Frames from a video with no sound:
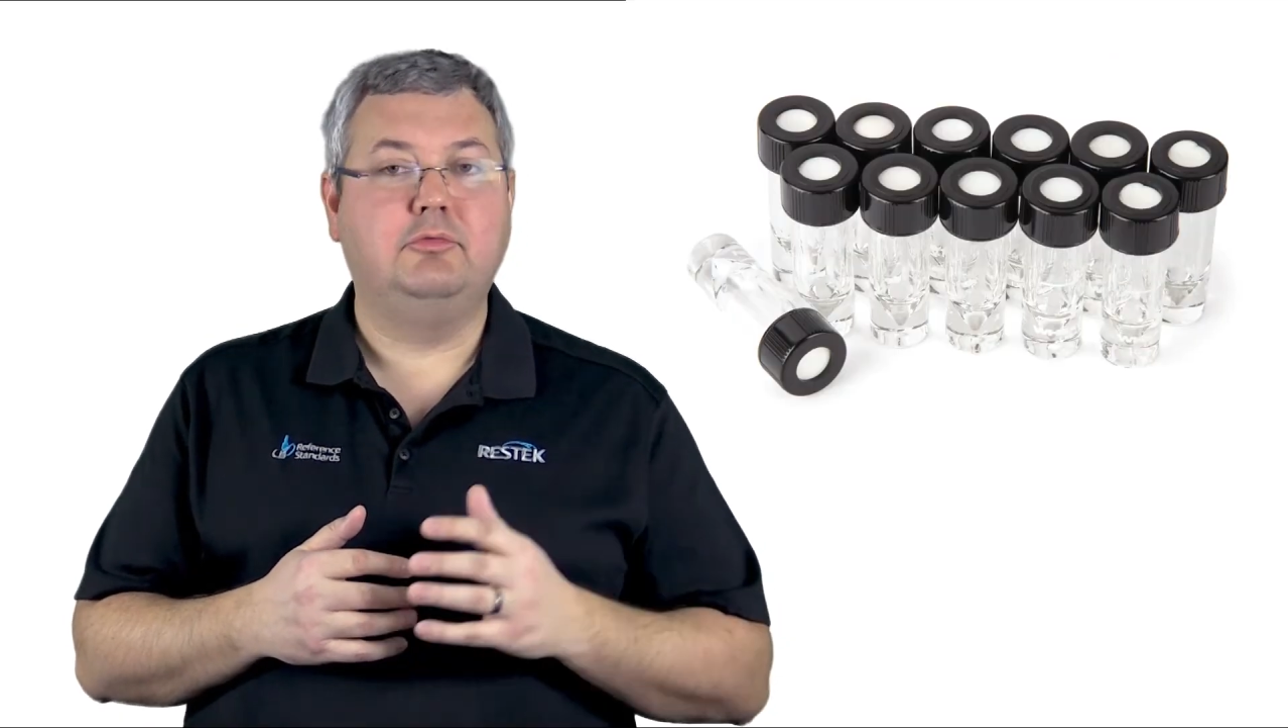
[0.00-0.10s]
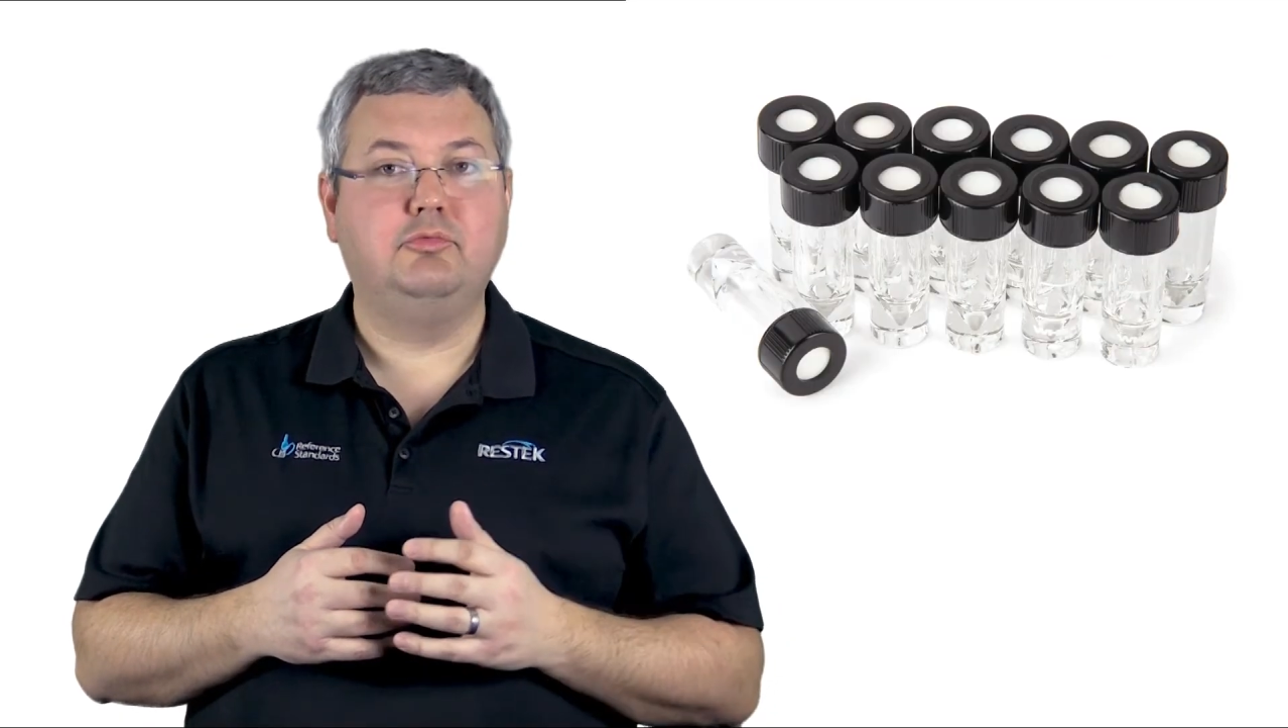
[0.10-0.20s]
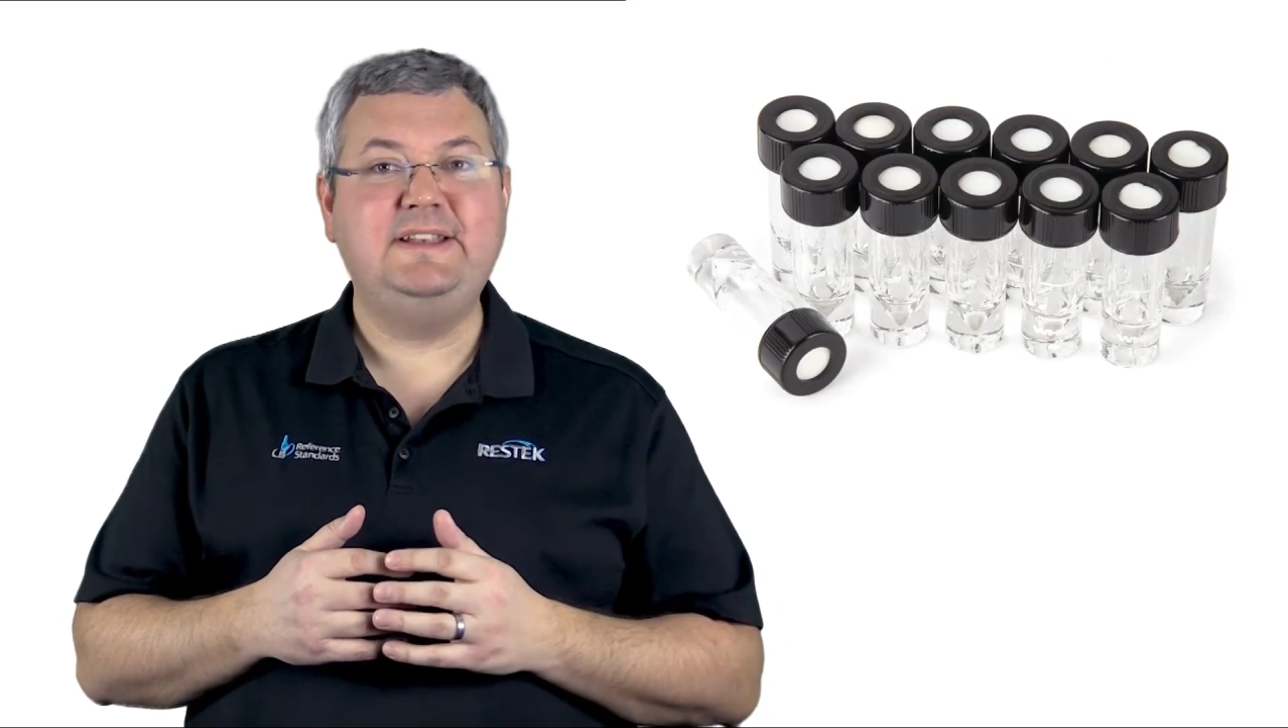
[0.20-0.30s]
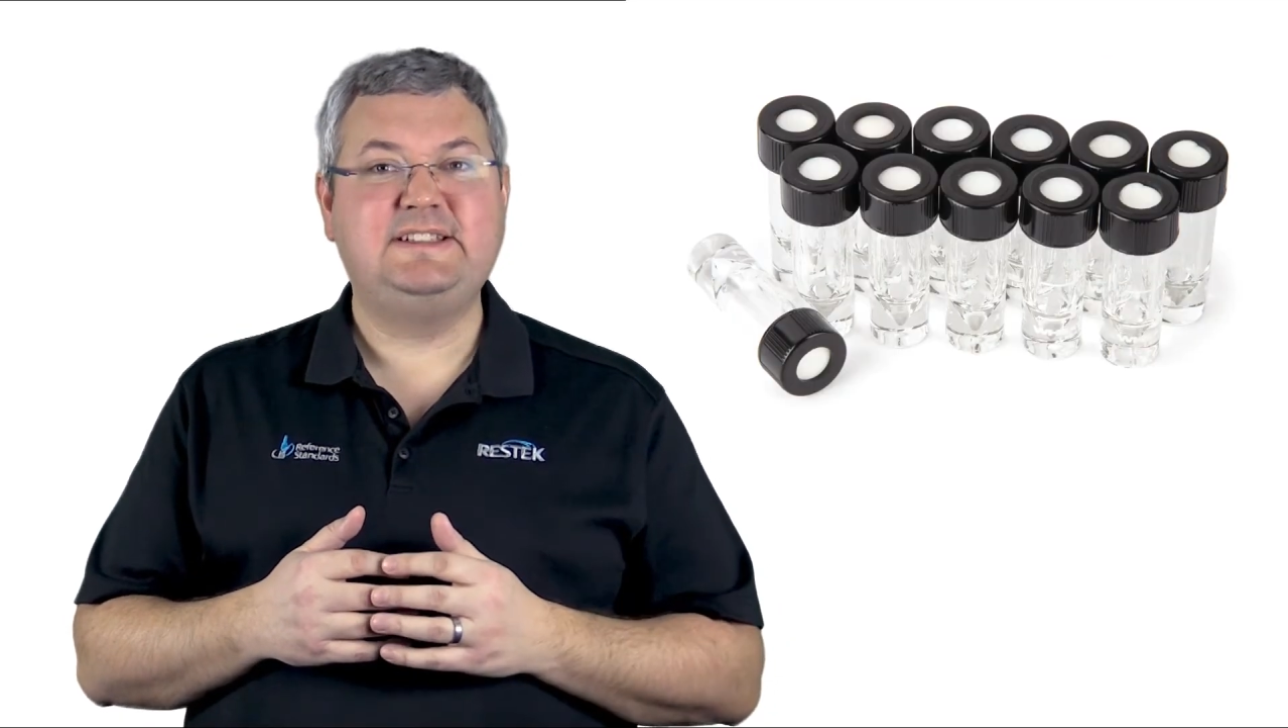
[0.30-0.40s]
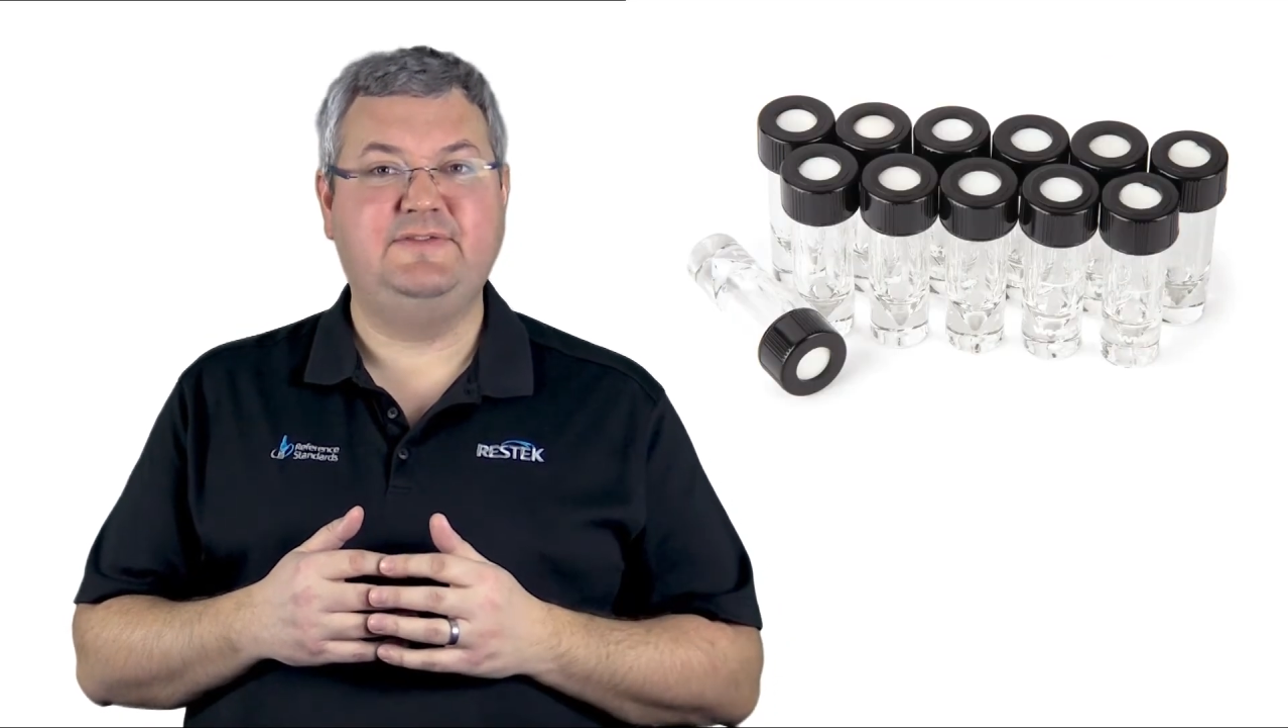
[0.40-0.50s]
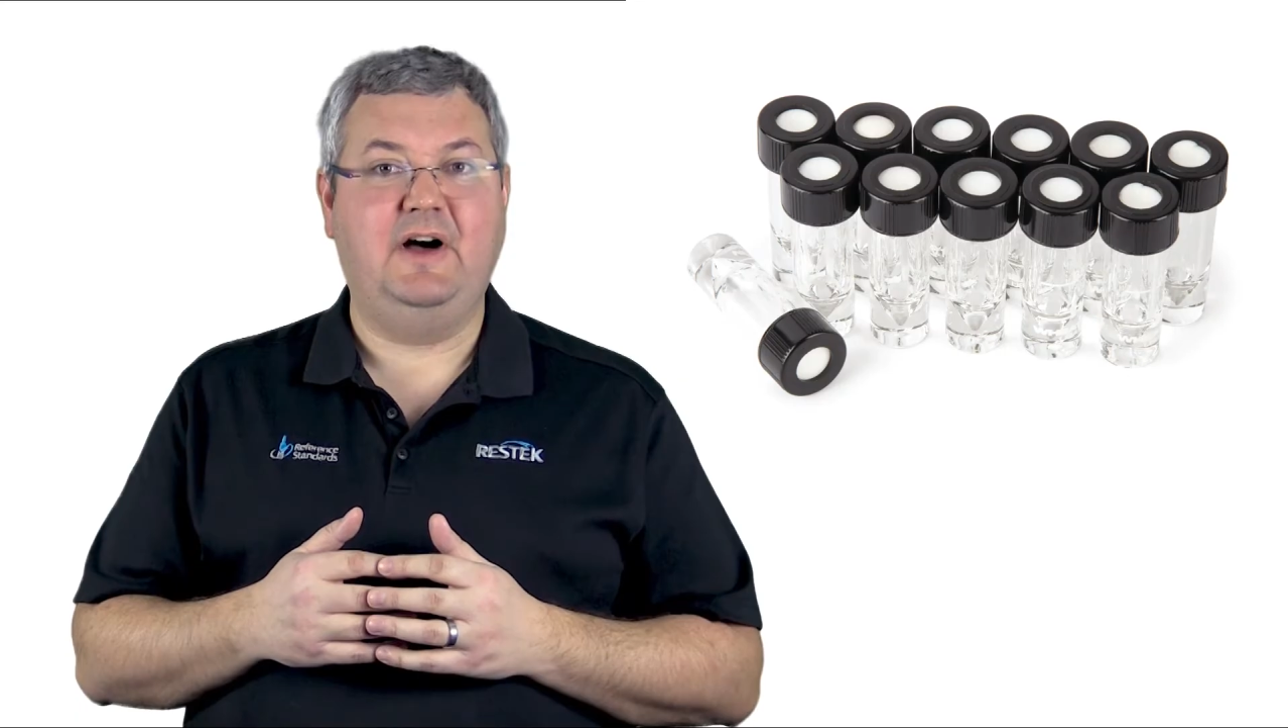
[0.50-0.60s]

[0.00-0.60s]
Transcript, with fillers: rinse